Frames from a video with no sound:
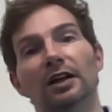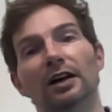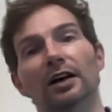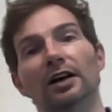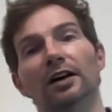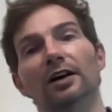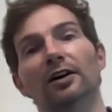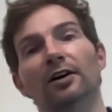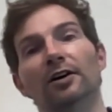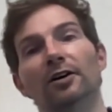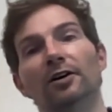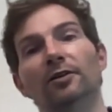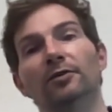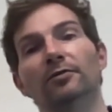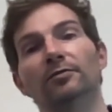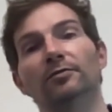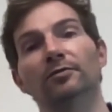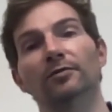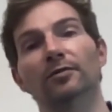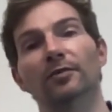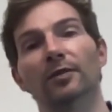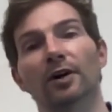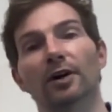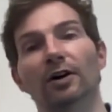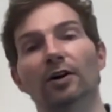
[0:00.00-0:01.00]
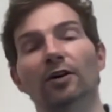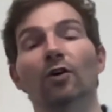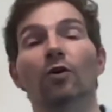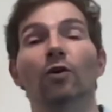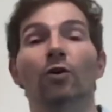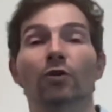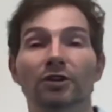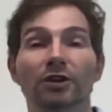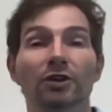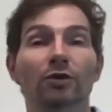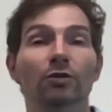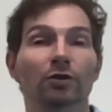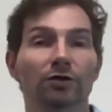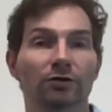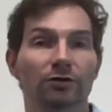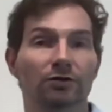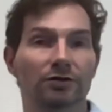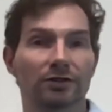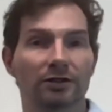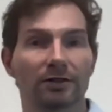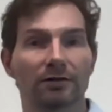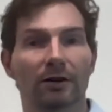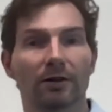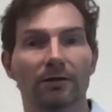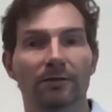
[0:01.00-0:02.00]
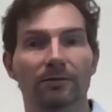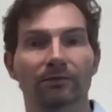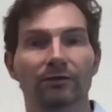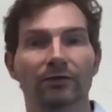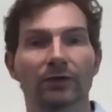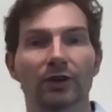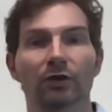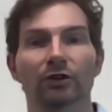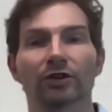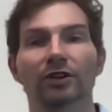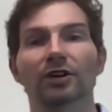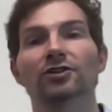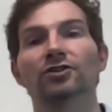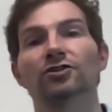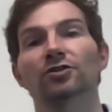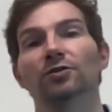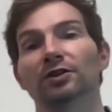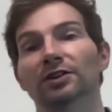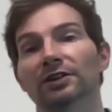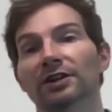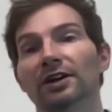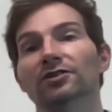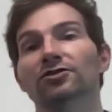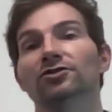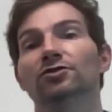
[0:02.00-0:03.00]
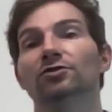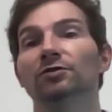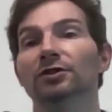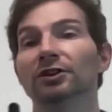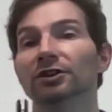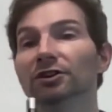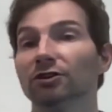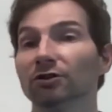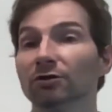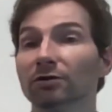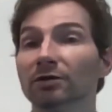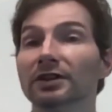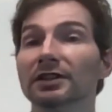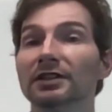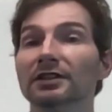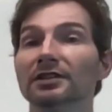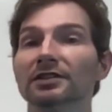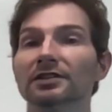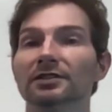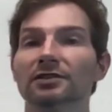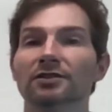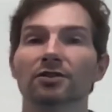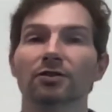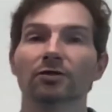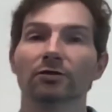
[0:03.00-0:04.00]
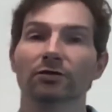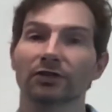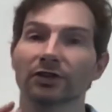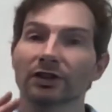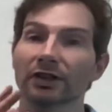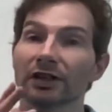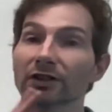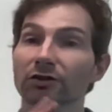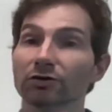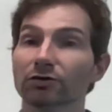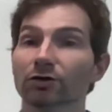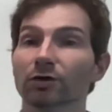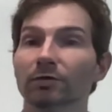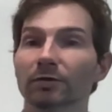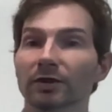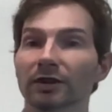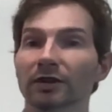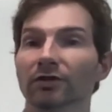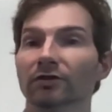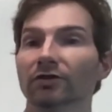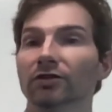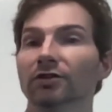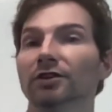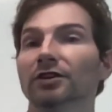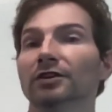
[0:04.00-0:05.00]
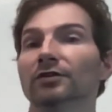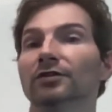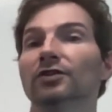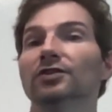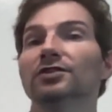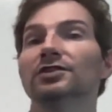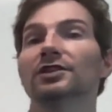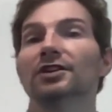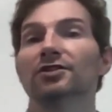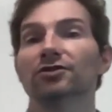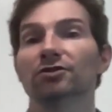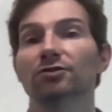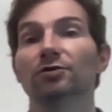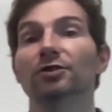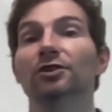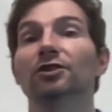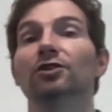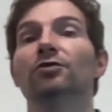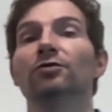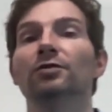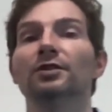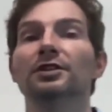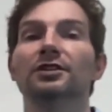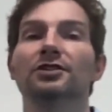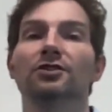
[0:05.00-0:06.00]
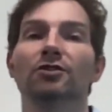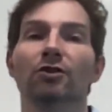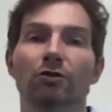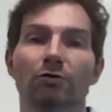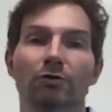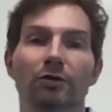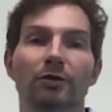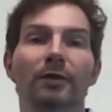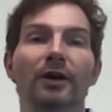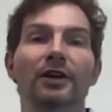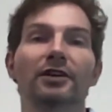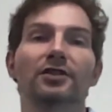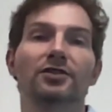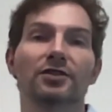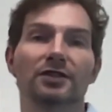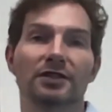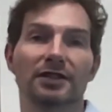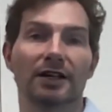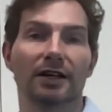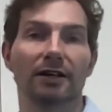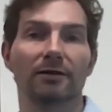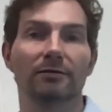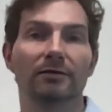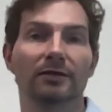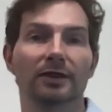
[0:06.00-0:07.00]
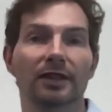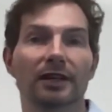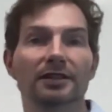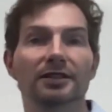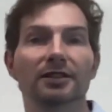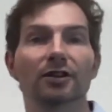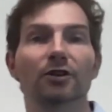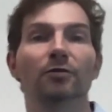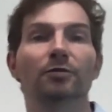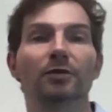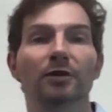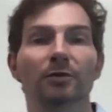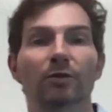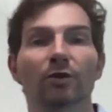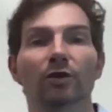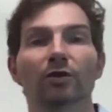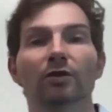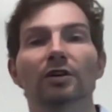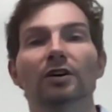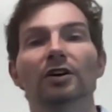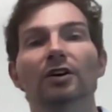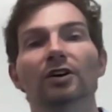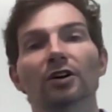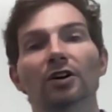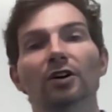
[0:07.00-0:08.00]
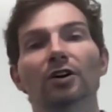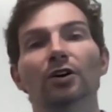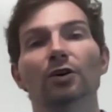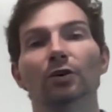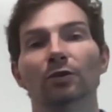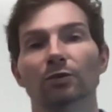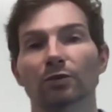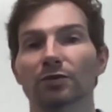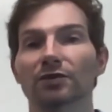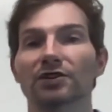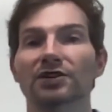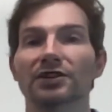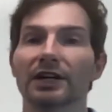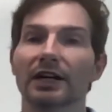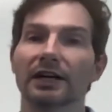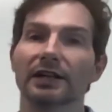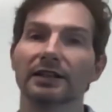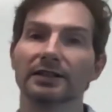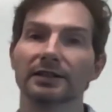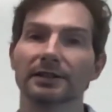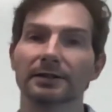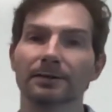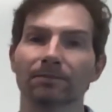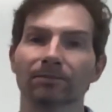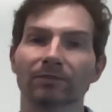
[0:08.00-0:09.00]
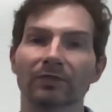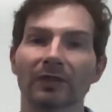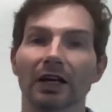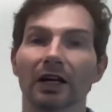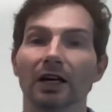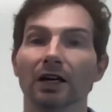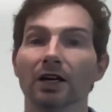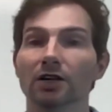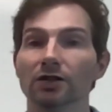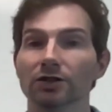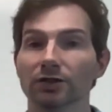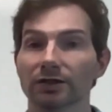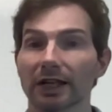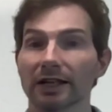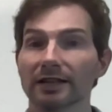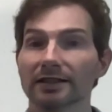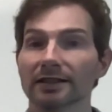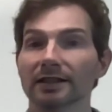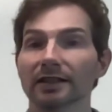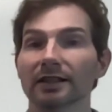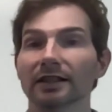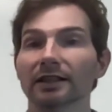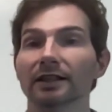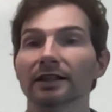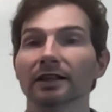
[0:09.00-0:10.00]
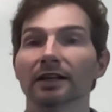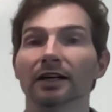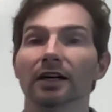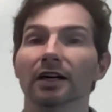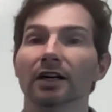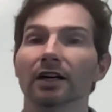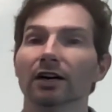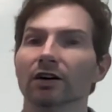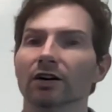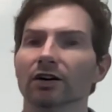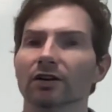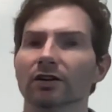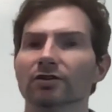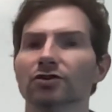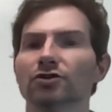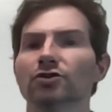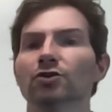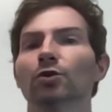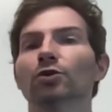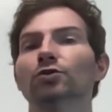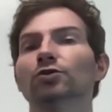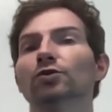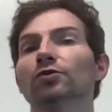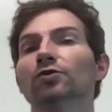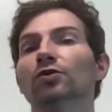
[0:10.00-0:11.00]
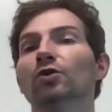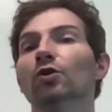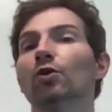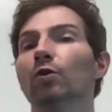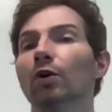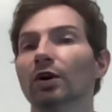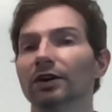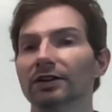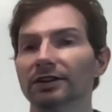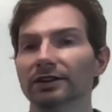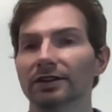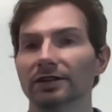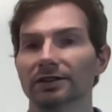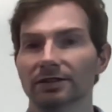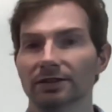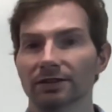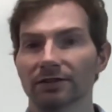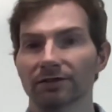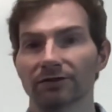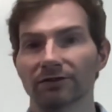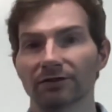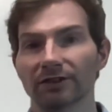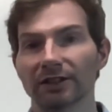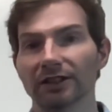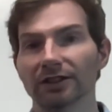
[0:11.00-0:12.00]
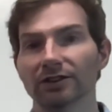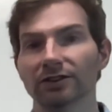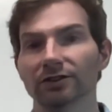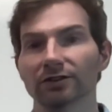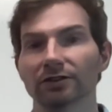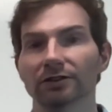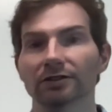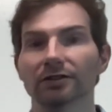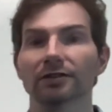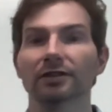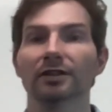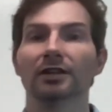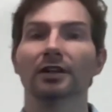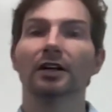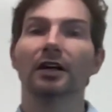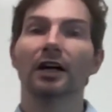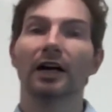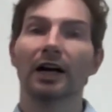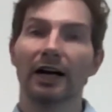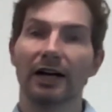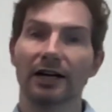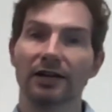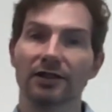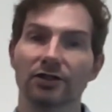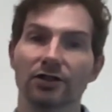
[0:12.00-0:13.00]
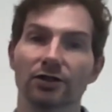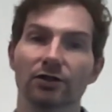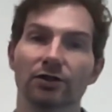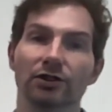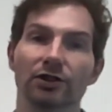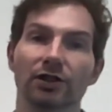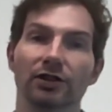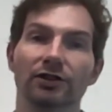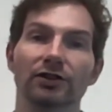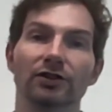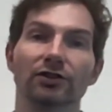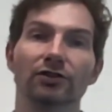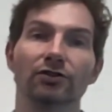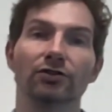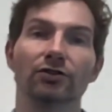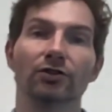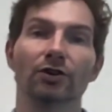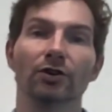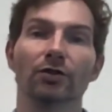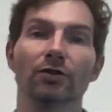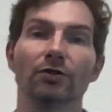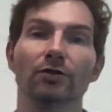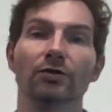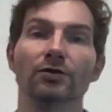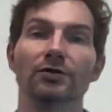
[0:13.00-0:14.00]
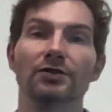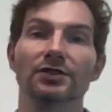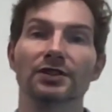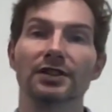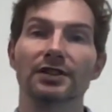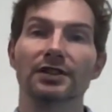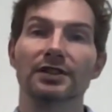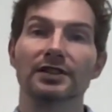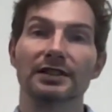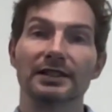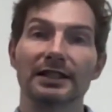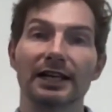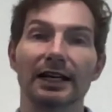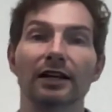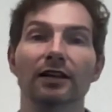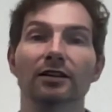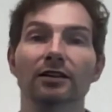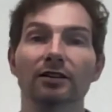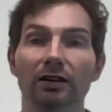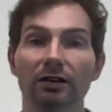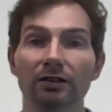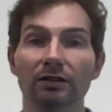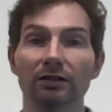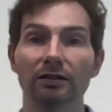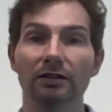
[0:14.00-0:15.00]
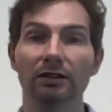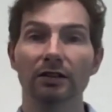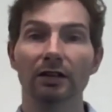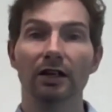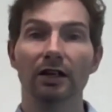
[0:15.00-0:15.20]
or equal to zero. Okay, so it has to increase, so the entropy of the universe has to increase or remain the same. That's how people would say it. So that's the sort of qualitative feature associated to the second law.